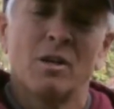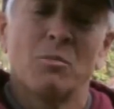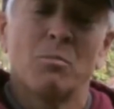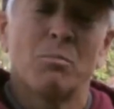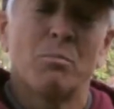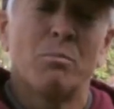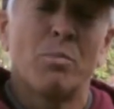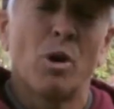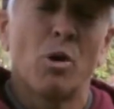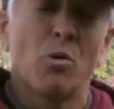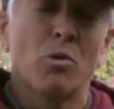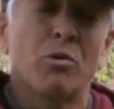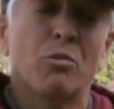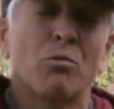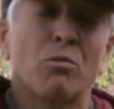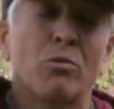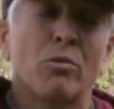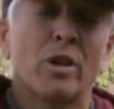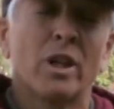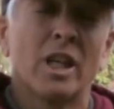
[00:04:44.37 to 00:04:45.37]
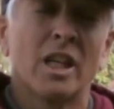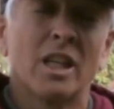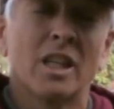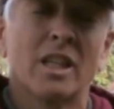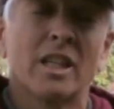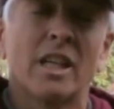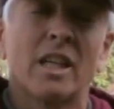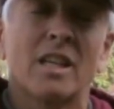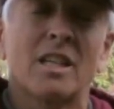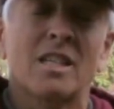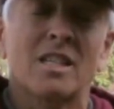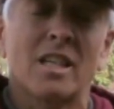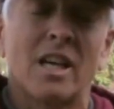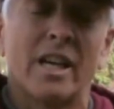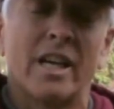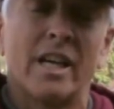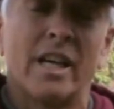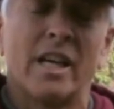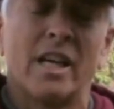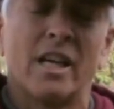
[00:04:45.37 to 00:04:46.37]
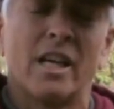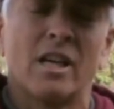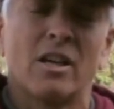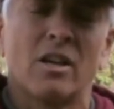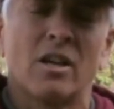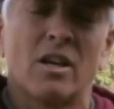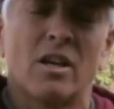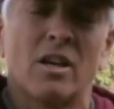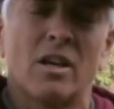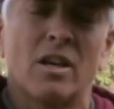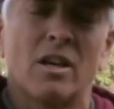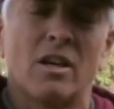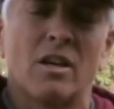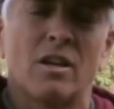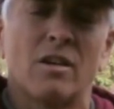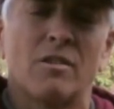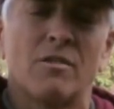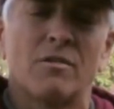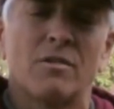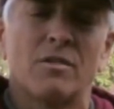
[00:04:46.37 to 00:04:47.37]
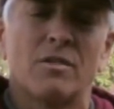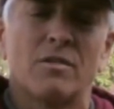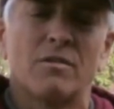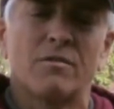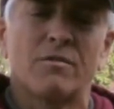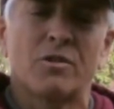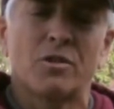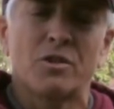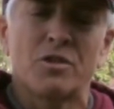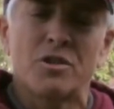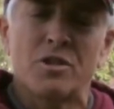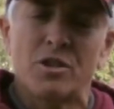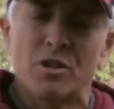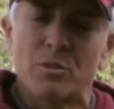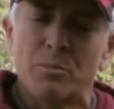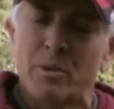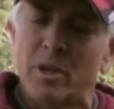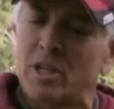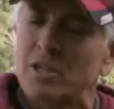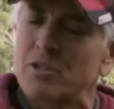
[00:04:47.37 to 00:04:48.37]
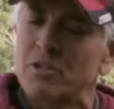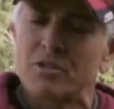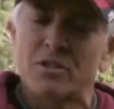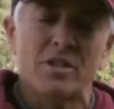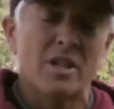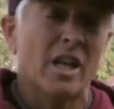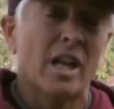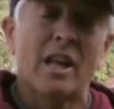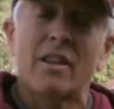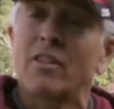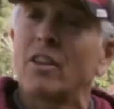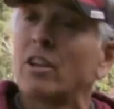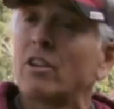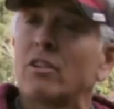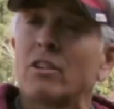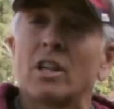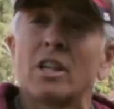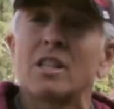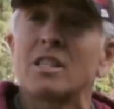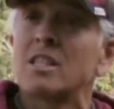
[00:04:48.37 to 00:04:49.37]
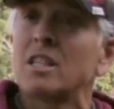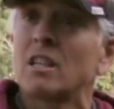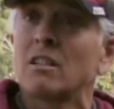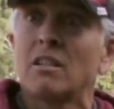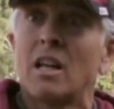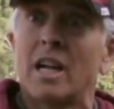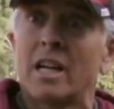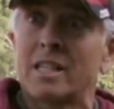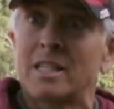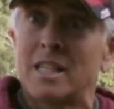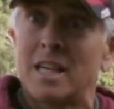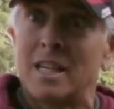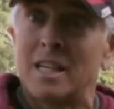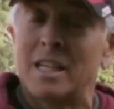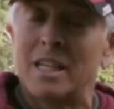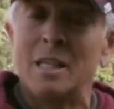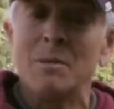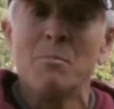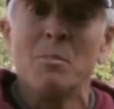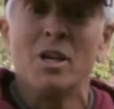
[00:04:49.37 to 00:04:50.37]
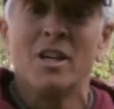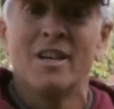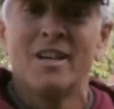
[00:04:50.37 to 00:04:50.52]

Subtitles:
Both really exciting first-year pitchers that I think are going to see a lot of time